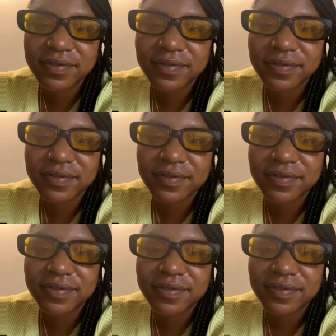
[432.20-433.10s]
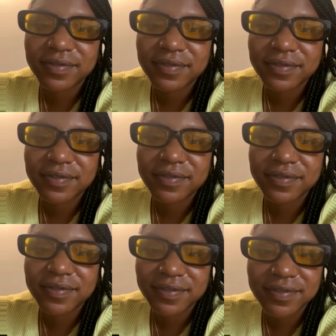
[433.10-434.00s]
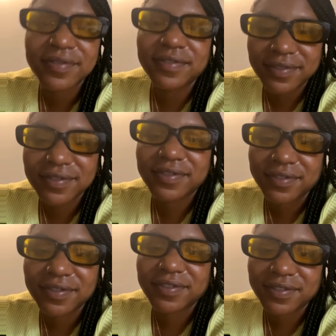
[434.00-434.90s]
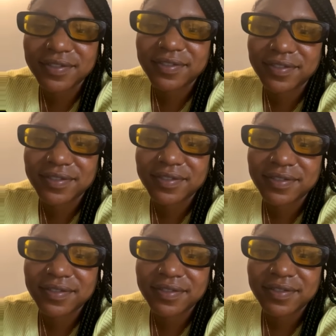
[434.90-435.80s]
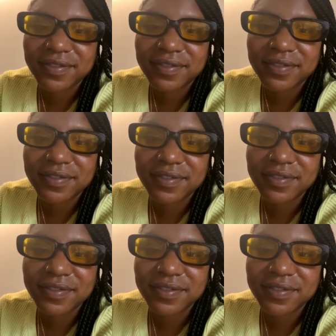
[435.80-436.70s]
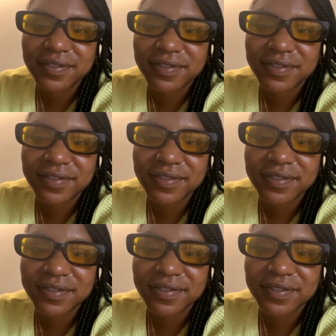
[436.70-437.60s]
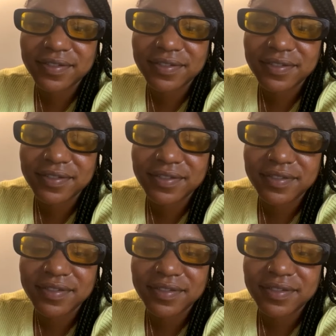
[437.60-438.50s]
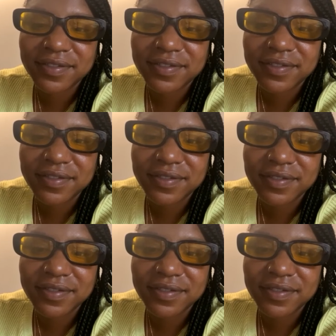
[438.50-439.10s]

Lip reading: This person isn't speaking.